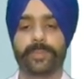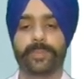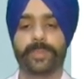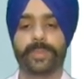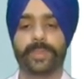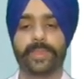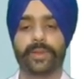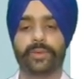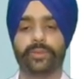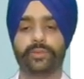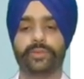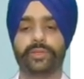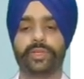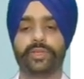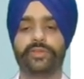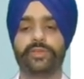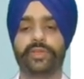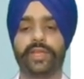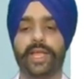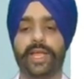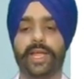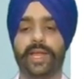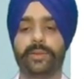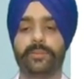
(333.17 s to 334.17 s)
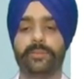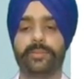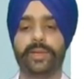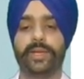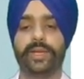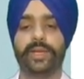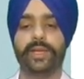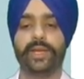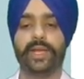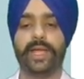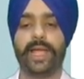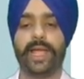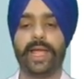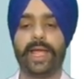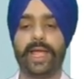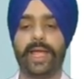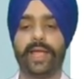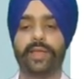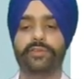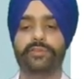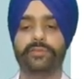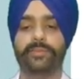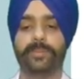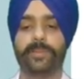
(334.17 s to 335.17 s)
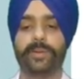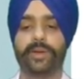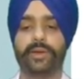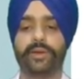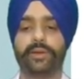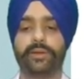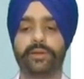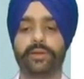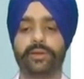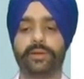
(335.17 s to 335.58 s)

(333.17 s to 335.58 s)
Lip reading: Now, this can be as per